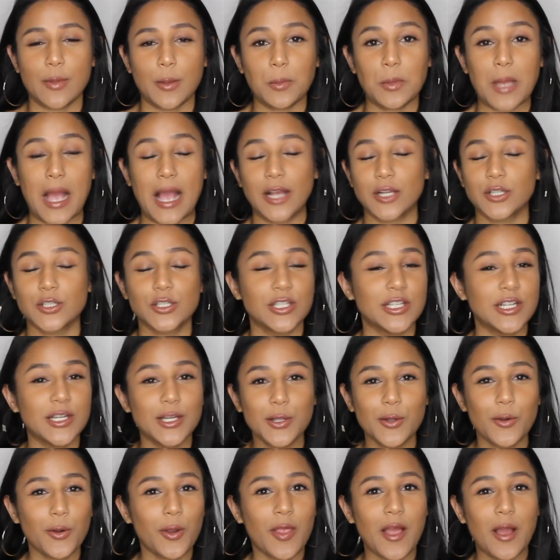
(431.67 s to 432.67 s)
I'm actually going
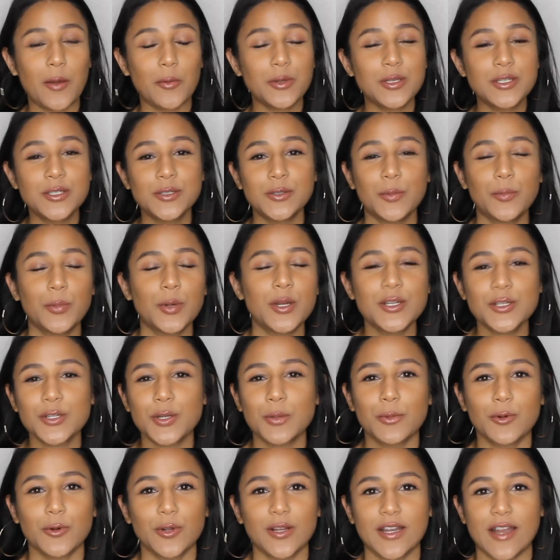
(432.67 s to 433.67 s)
to go to that one too. I'm pretty sure
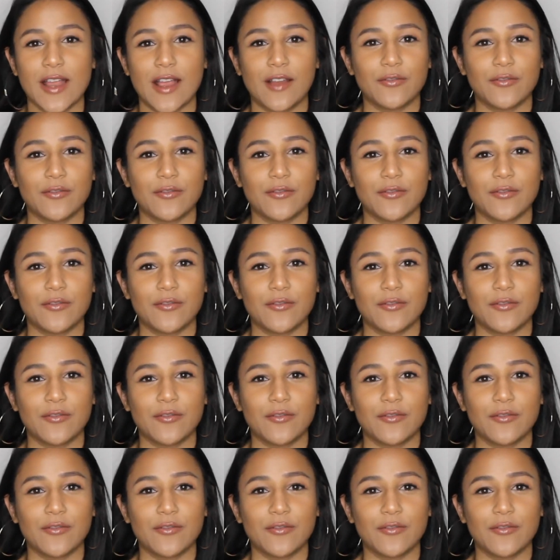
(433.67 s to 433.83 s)
I'm going to